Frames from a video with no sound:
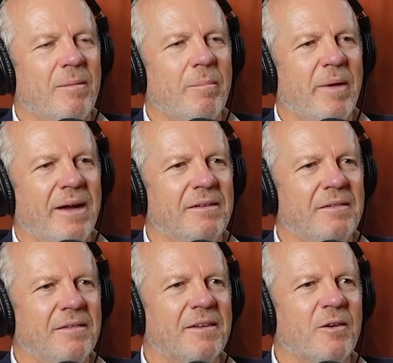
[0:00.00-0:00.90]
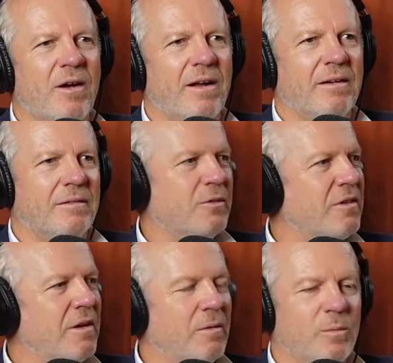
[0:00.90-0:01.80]
back into the ground
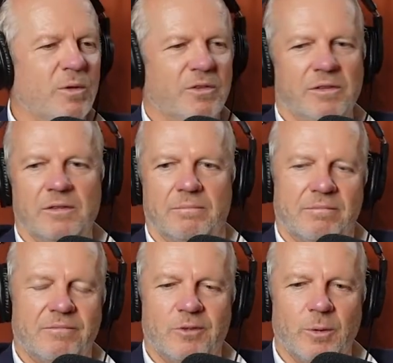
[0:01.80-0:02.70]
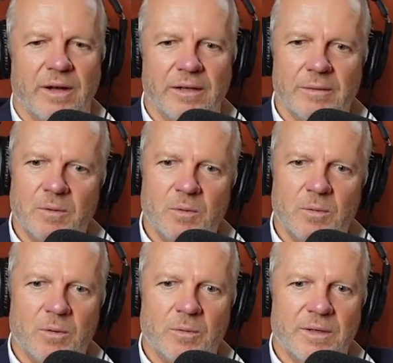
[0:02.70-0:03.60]
because no one wants it at 2 a.m.
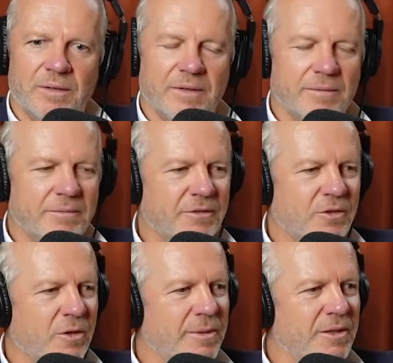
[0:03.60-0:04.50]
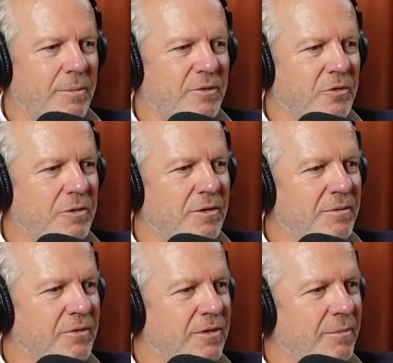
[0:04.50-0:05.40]
or whatever. There's got to be an opportunity
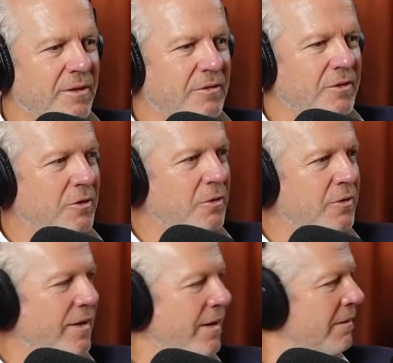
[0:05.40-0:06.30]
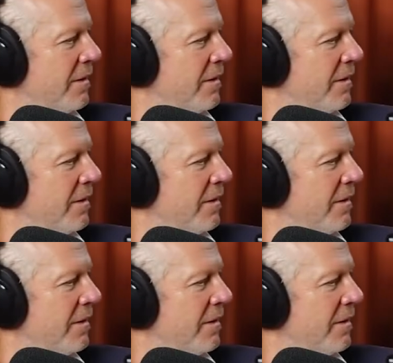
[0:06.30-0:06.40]
for someone to use that.